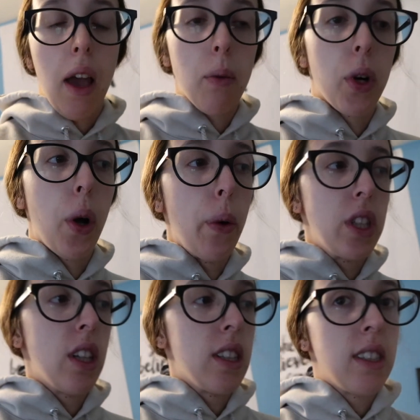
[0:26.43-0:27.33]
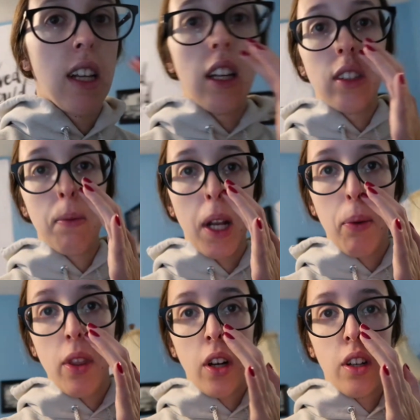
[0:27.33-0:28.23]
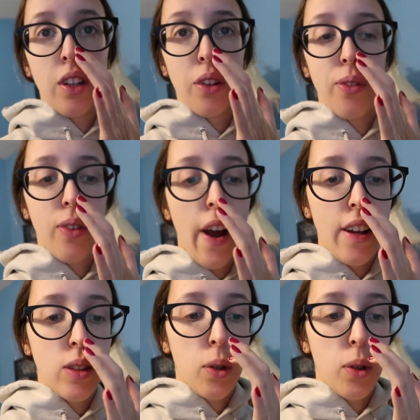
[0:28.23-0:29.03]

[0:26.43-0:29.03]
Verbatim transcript: We're going to the city to meet up with her and her friends.